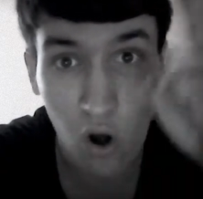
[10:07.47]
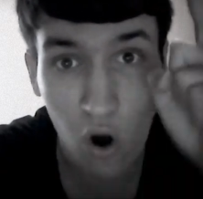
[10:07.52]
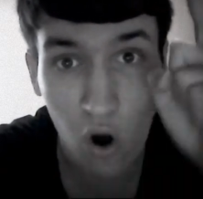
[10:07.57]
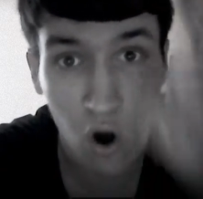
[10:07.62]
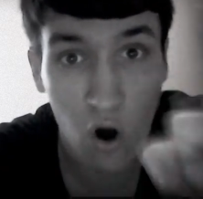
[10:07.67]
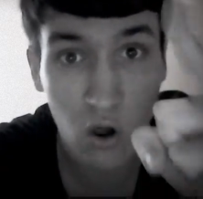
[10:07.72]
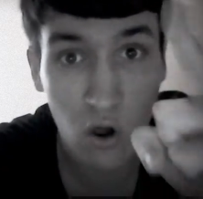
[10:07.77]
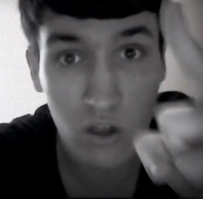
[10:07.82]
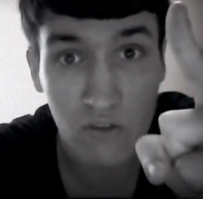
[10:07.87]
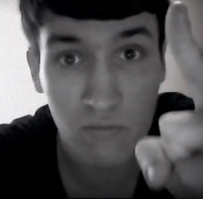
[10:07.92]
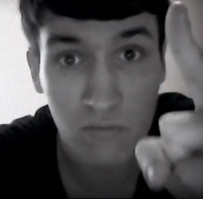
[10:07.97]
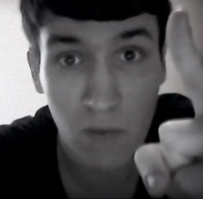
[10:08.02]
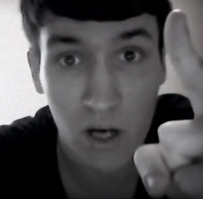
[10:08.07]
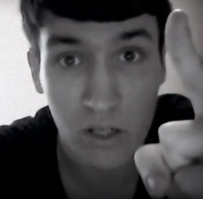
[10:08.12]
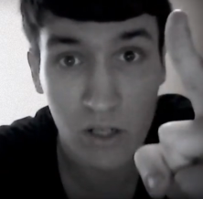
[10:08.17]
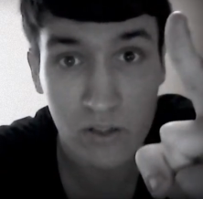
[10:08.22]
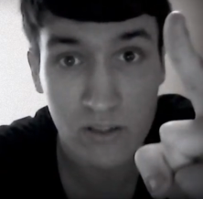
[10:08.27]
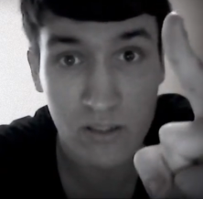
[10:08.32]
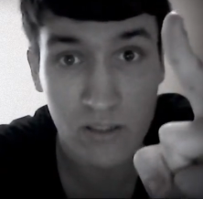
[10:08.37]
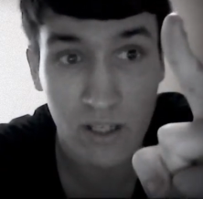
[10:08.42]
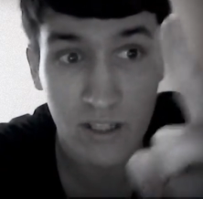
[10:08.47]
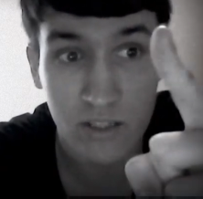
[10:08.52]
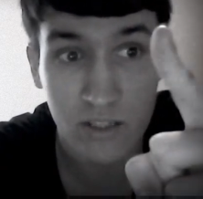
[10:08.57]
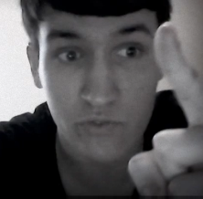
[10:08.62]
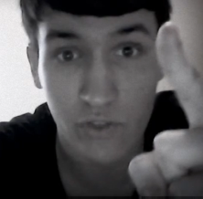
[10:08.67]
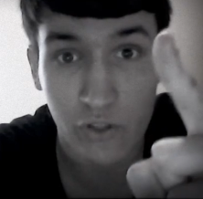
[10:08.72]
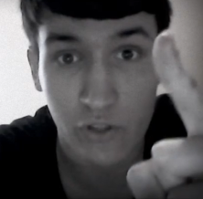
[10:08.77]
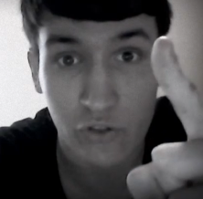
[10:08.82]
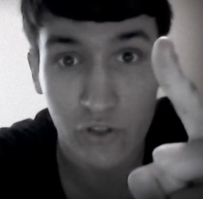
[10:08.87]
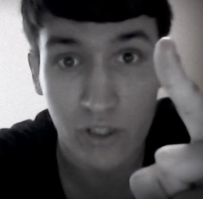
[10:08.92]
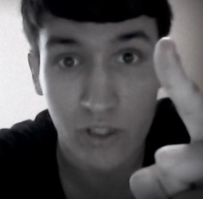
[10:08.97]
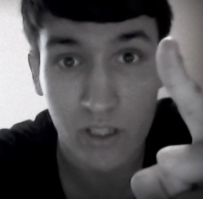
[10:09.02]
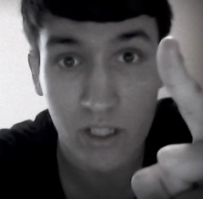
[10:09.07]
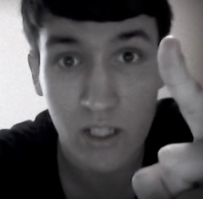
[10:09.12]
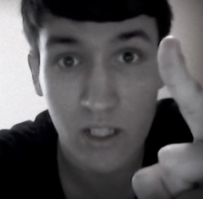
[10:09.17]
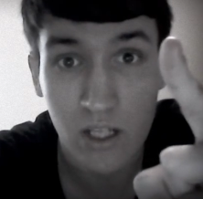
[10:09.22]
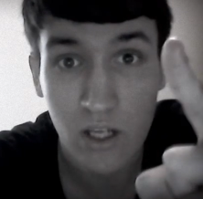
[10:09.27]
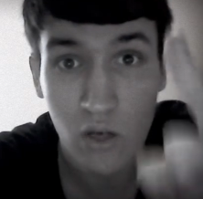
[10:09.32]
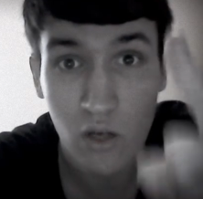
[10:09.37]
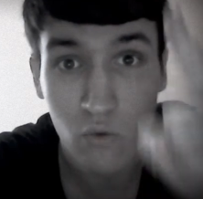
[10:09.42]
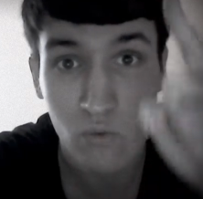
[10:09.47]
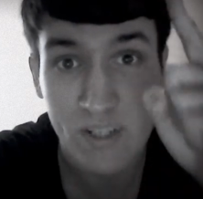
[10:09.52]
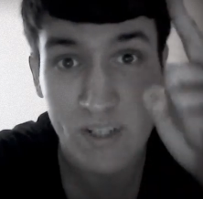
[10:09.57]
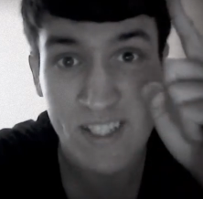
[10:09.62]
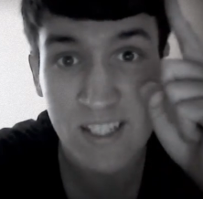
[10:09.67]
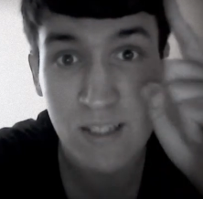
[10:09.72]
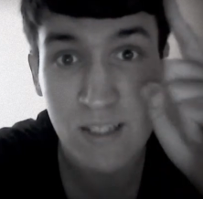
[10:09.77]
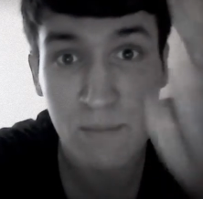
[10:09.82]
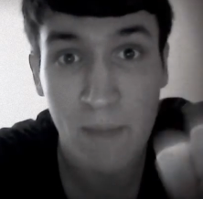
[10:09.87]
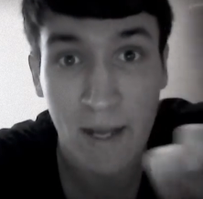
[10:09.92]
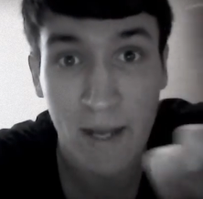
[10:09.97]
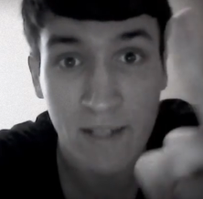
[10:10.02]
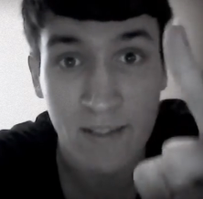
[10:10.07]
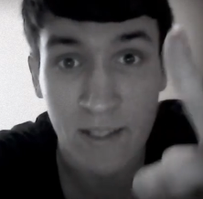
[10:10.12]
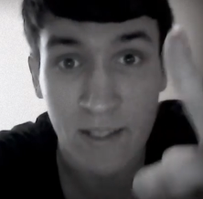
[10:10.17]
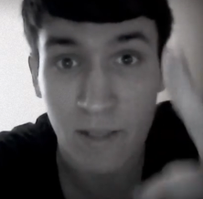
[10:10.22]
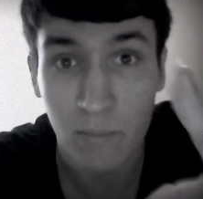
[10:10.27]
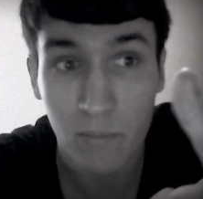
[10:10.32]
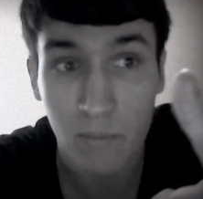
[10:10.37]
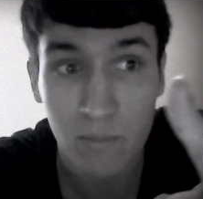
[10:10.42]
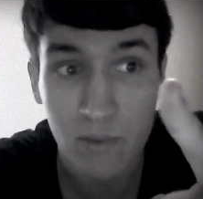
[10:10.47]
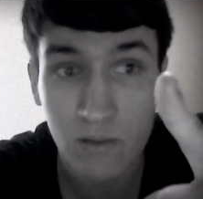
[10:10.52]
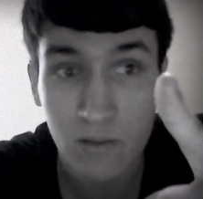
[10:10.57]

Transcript: all of modern science fiction. Respect him.